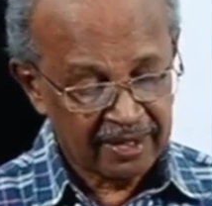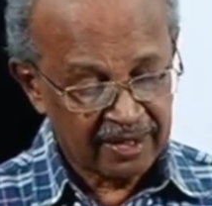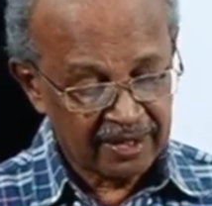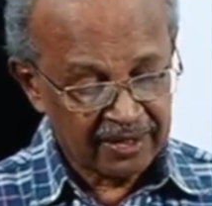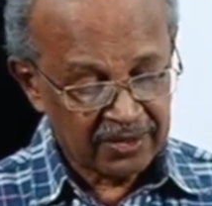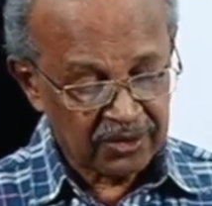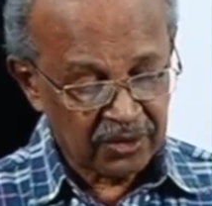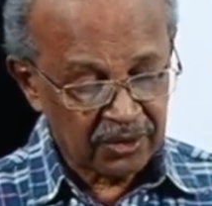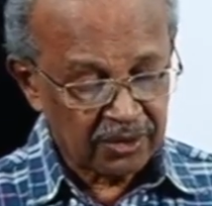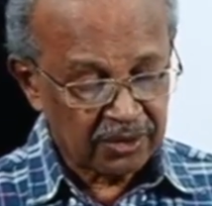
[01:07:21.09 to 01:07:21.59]

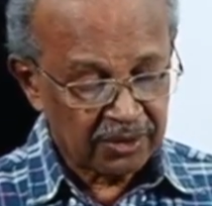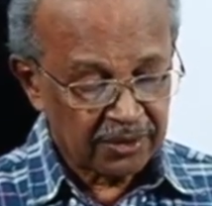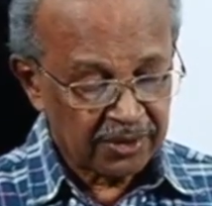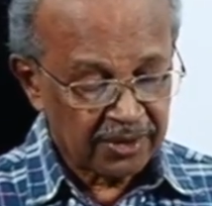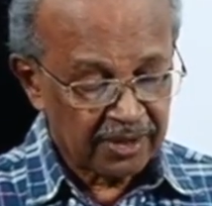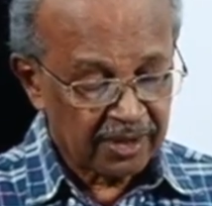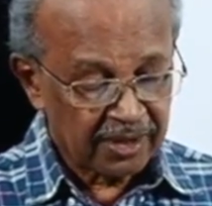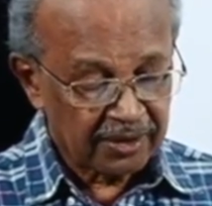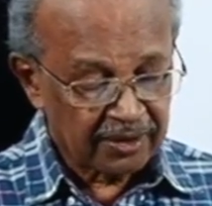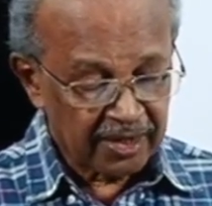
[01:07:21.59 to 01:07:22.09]
So
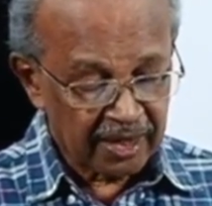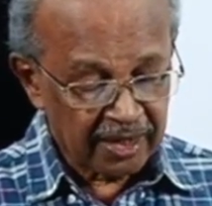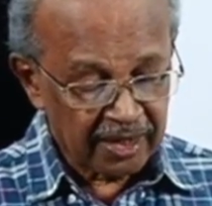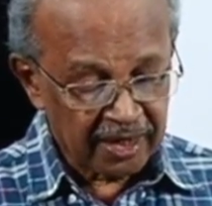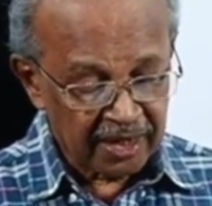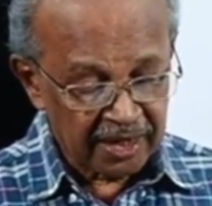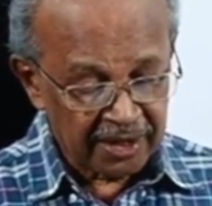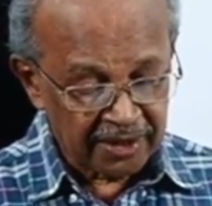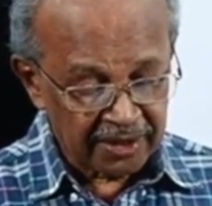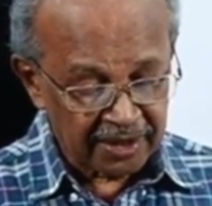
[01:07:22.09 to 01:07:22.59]
then
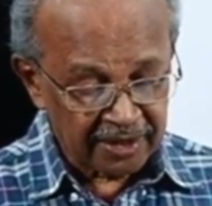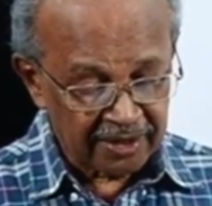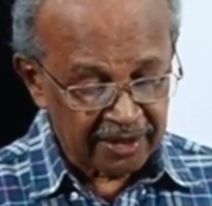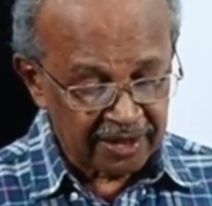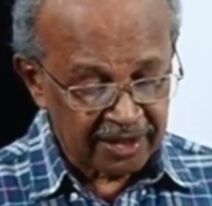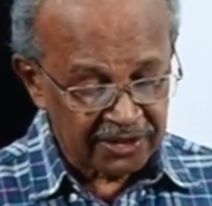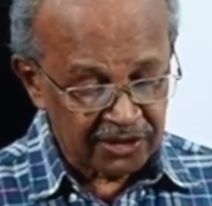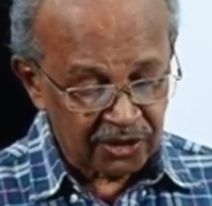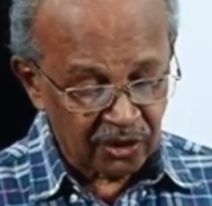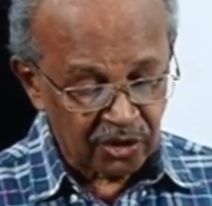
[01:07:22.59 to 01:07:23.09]
another
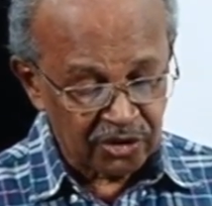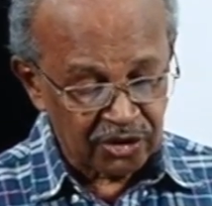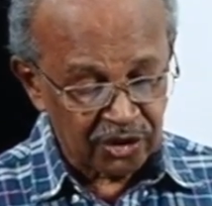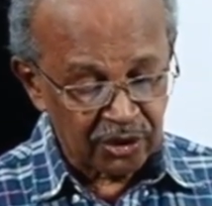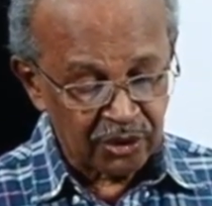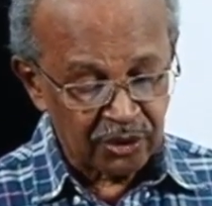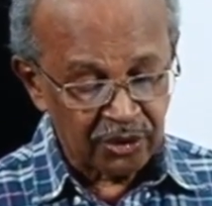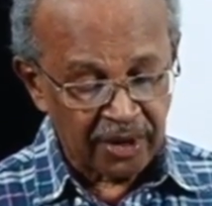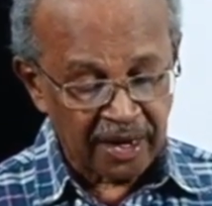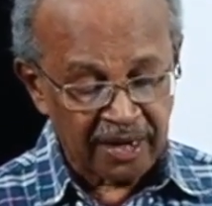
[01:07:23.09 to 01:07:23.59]
list also
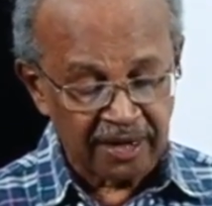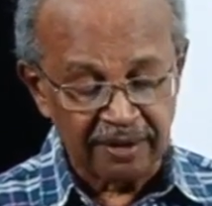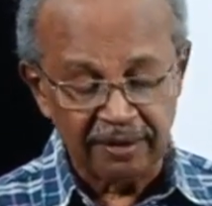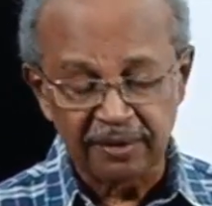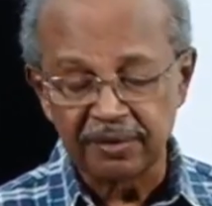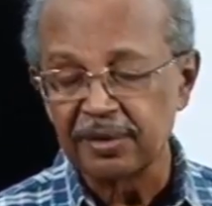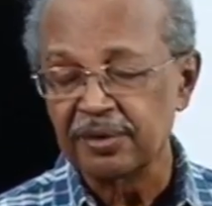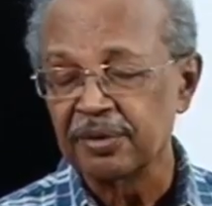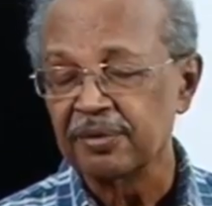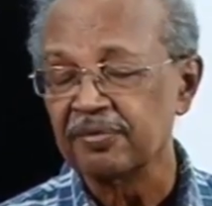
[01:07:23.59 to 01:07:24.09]
you write,
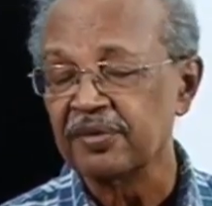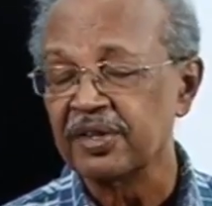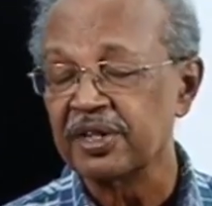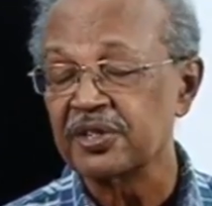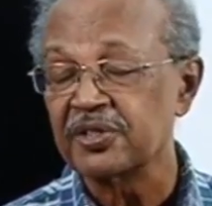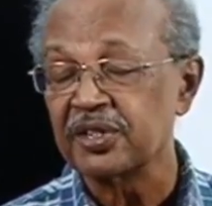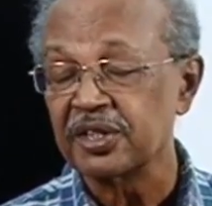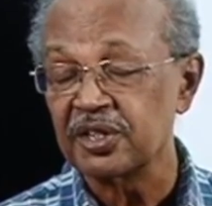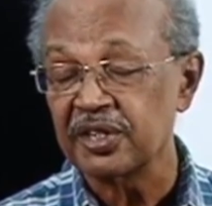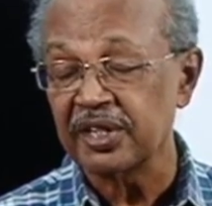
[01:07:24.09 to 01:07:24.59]

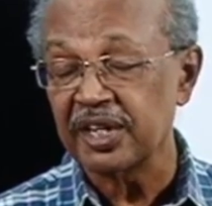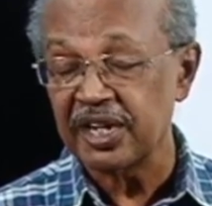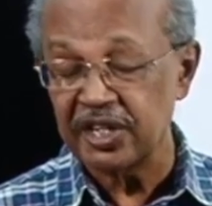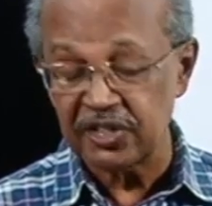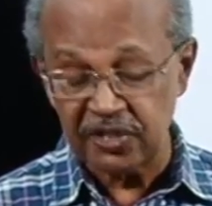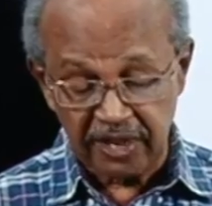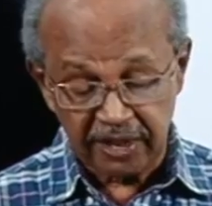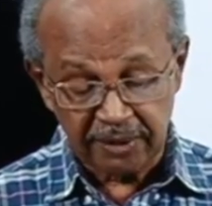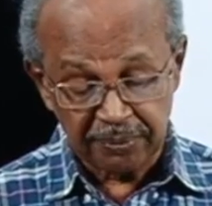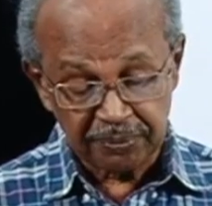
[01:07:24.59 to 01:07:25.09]
words
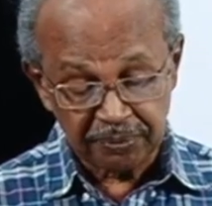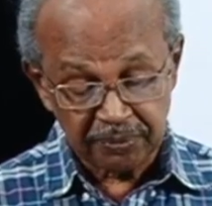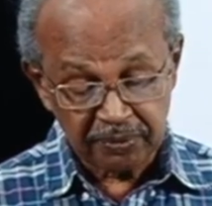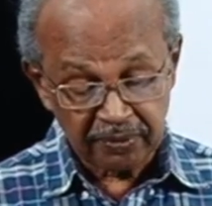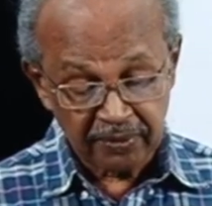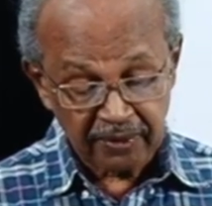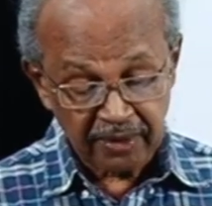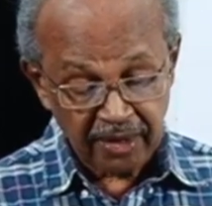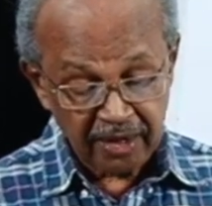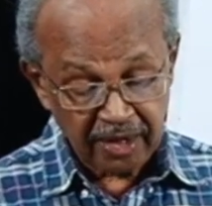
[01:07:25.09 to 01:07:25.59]
indicating
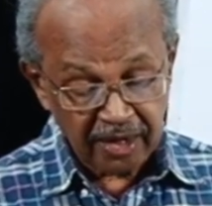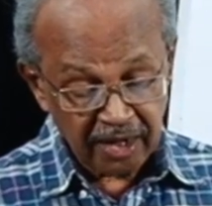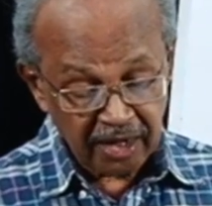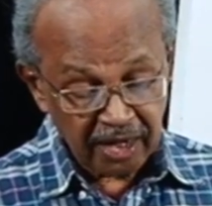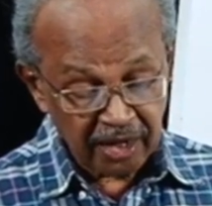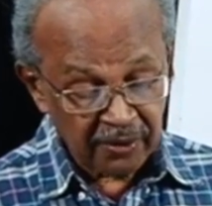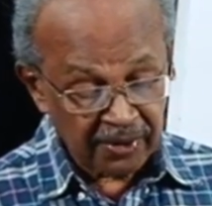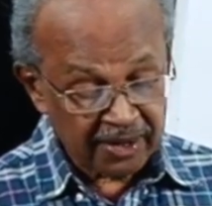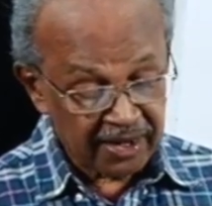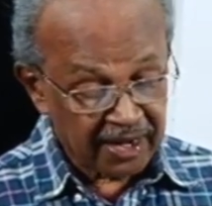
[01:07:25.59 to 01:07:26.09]

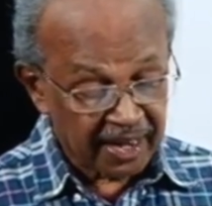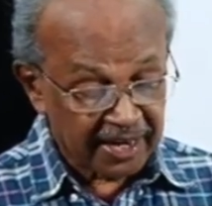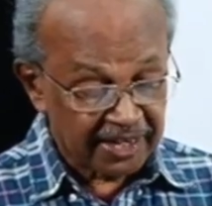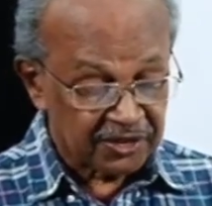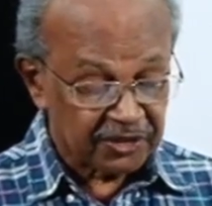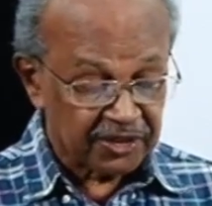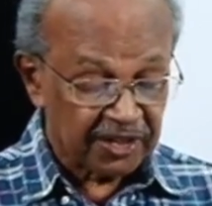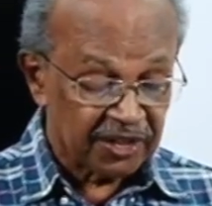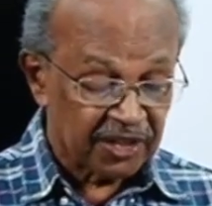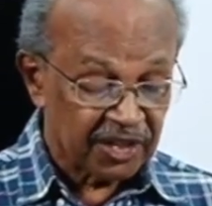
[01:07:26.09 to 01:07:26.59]
our
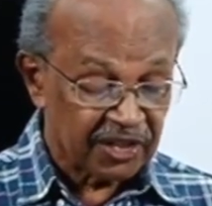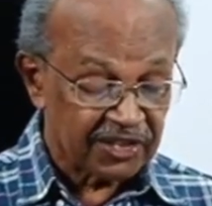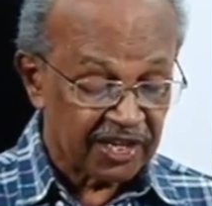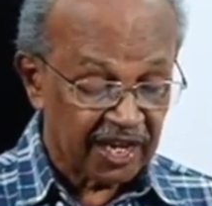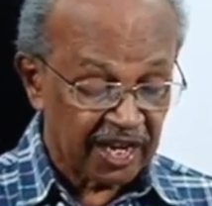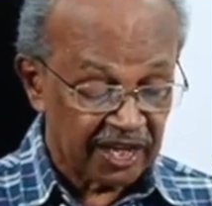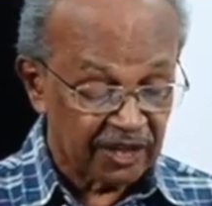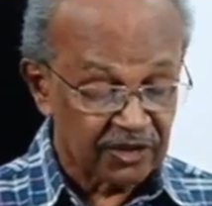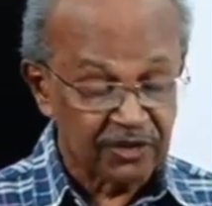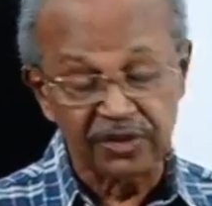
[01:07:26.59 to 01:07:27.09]
likes and
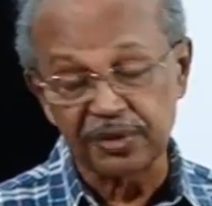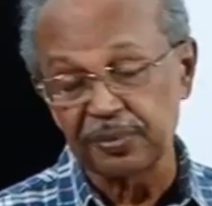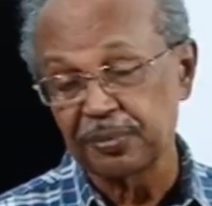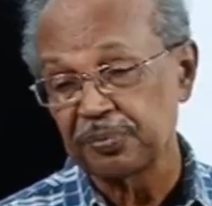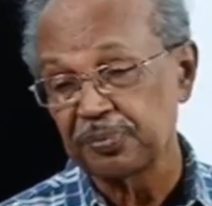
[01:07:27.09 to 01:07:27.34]
dislikes,